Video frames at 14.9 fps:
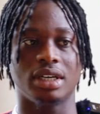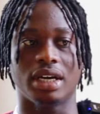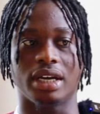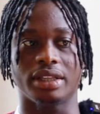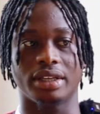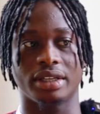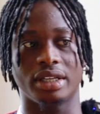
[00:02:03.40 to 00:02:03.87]

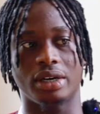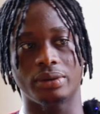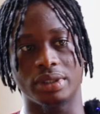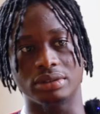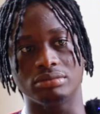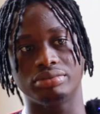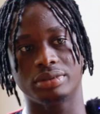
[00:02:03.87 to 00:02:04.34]
I think that
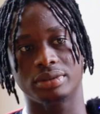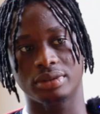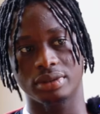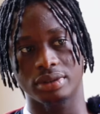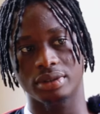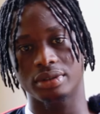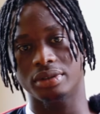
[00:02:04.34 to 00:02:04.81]
one
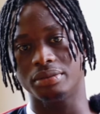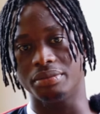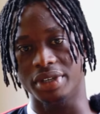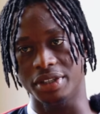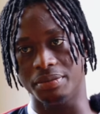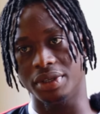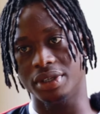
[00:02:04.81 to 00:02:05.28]

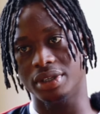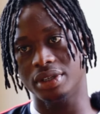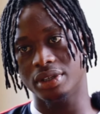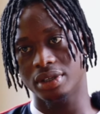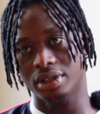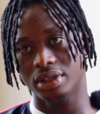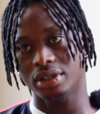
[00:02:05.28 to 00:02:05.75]
made me,
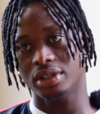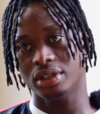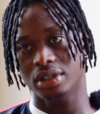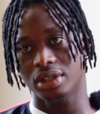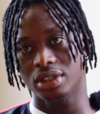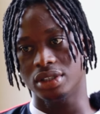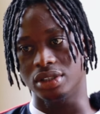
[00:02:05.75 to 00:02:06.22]

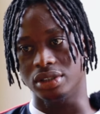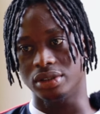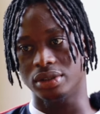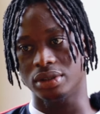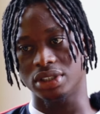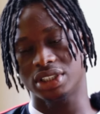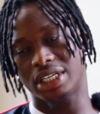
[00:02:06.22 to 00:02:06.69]

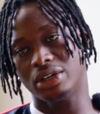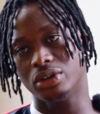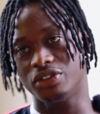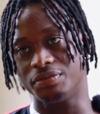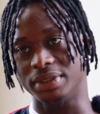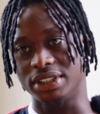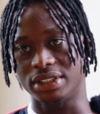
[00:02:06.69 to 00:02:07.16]
shallow
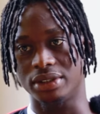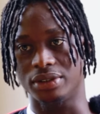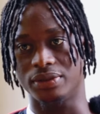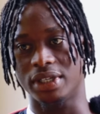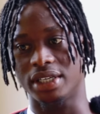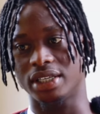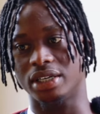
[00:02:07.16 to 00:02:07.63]
of
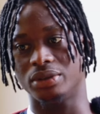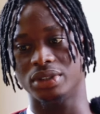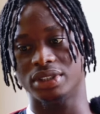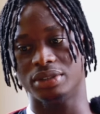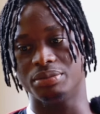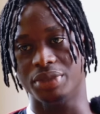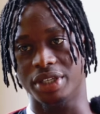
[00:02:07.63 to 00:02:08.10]
myself. Like I
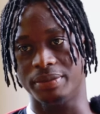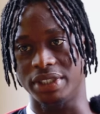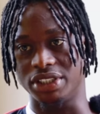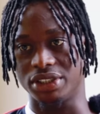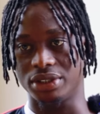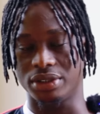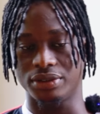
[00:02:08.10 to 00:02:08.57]
wasn't being
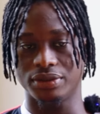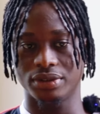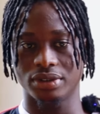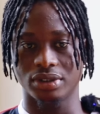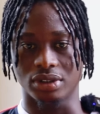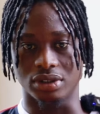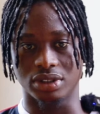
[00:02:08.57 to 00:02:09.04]
myself
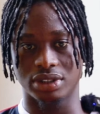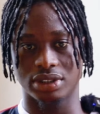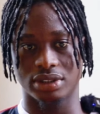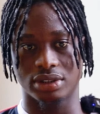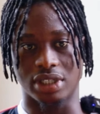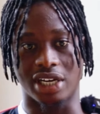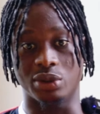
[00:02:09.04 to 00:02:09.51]

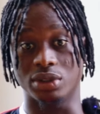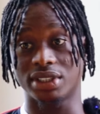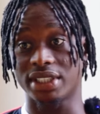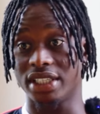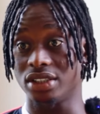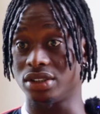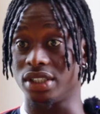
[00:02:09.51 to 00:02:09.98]
because I was
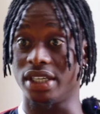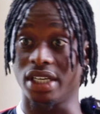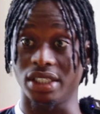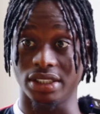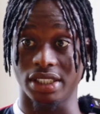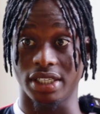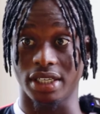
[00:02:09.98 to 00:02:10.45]
scared to get
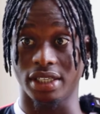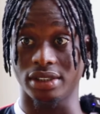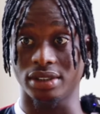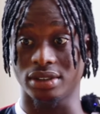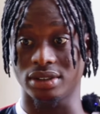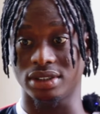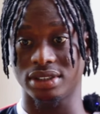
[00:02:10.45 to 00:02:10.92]
injured again
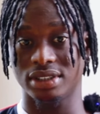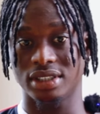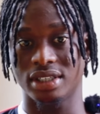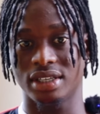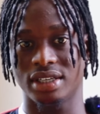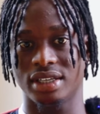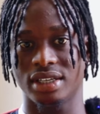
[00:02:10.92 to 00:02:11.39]
because
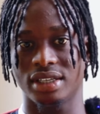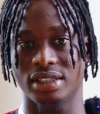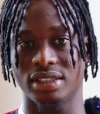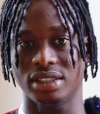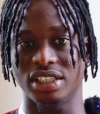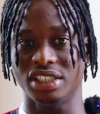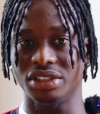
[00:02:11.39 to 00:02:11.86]

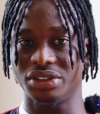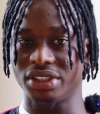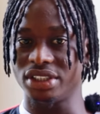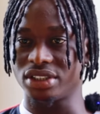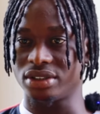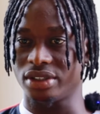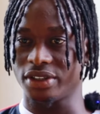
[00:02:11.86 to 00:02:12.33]

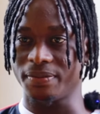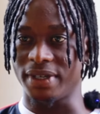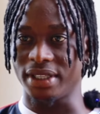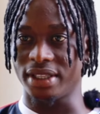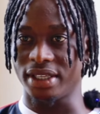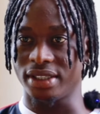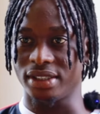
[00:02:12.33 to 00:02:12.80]
injury is not my
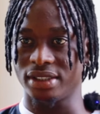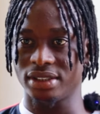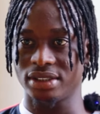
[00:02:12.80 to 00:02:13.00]
thing.